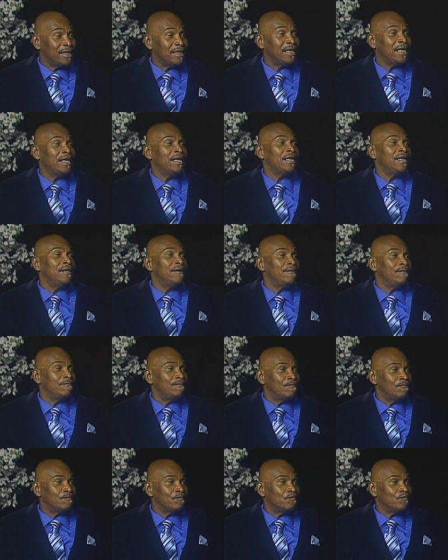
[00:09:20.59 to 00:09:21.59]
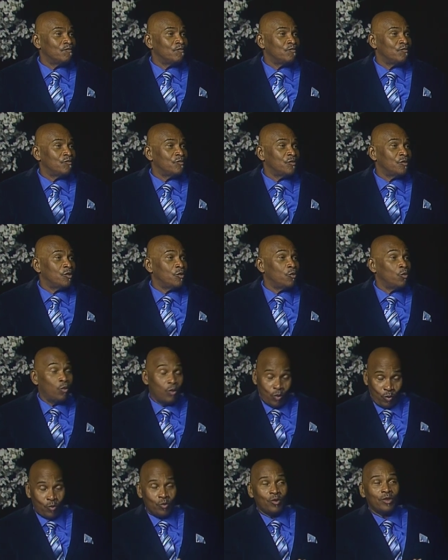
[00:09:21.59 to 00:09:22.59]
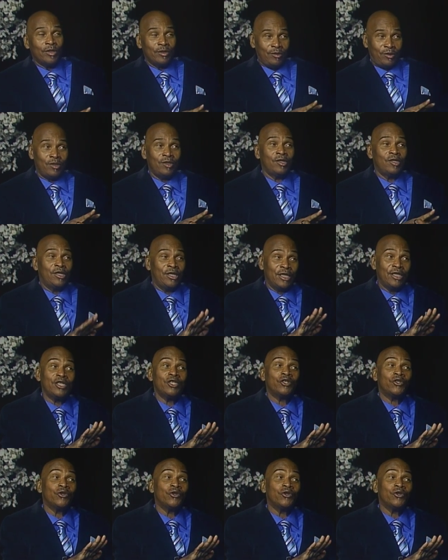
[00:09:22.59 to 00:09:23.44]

Well, we, we, sh we should do that uh, well, uh, anyway. This is